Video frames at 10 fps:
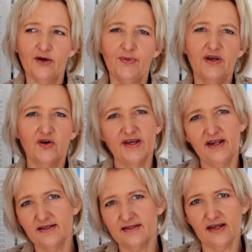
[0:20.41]
We are
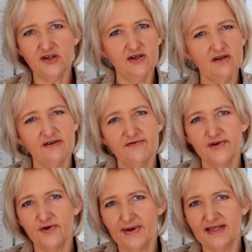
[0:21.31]
getting such a lot of
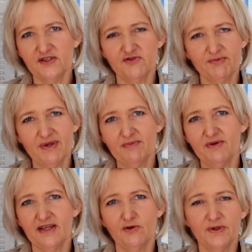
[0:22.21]
requests for
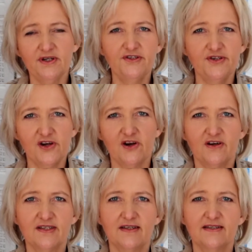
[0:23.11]
people that want to do
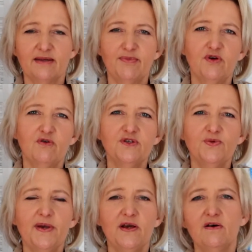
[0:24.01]
classes, and because
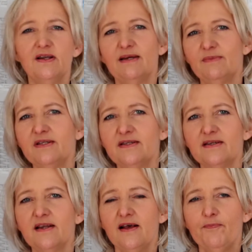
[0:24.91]
we are limited